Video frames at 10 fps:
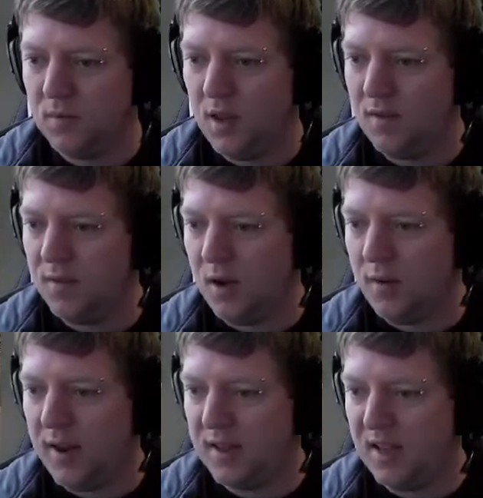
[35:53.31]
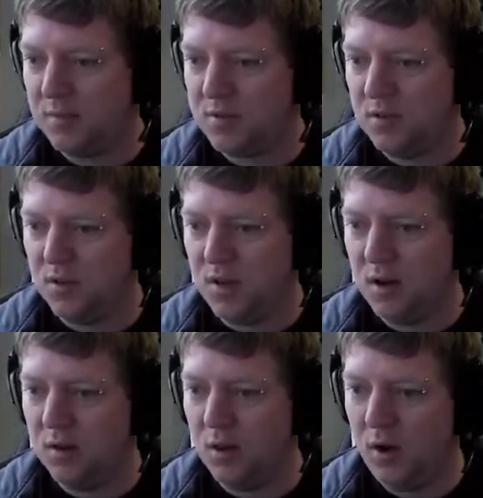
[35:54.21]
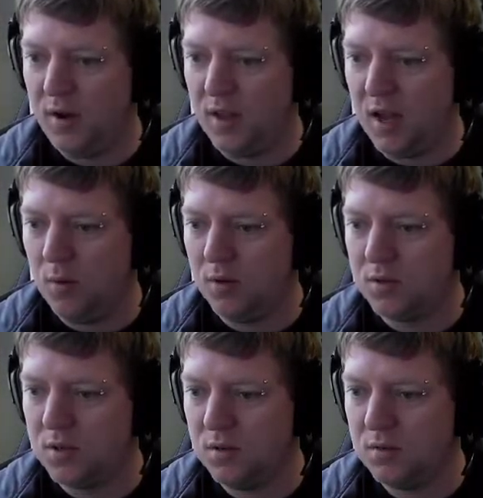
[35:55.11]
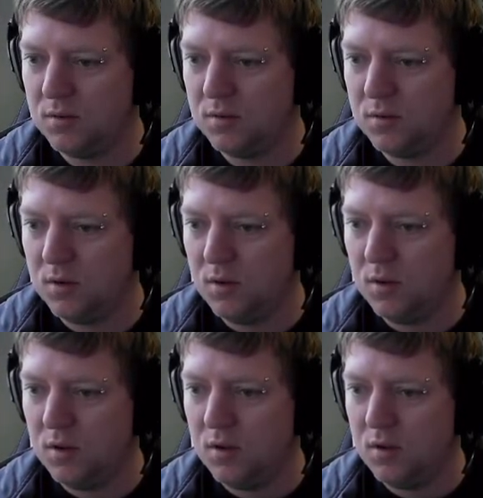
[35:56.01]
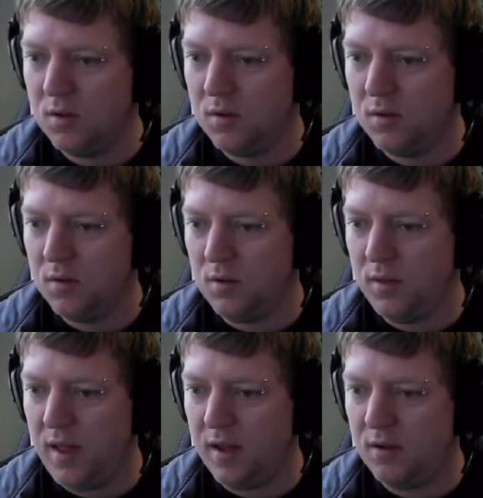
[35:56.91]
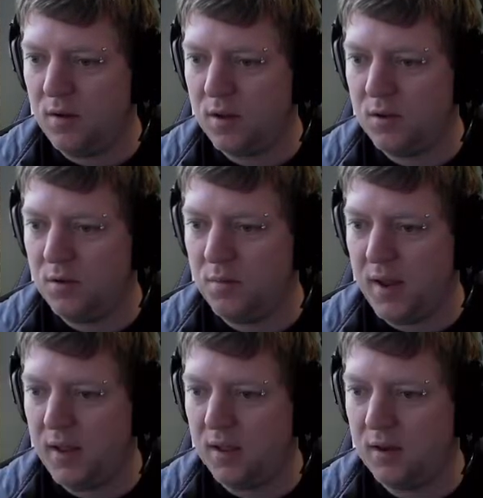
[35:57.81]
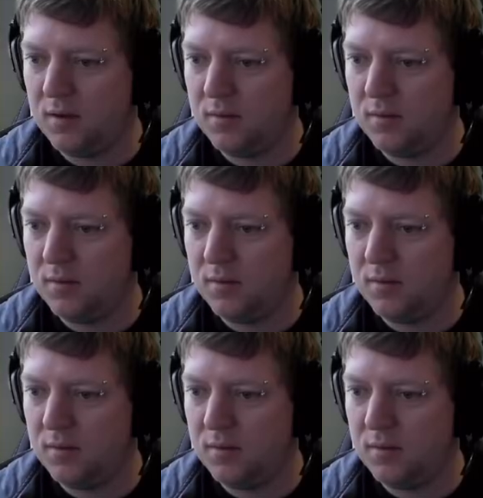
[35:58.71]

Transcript: Even though it has absolutely no line to go onto. Although, I could make it...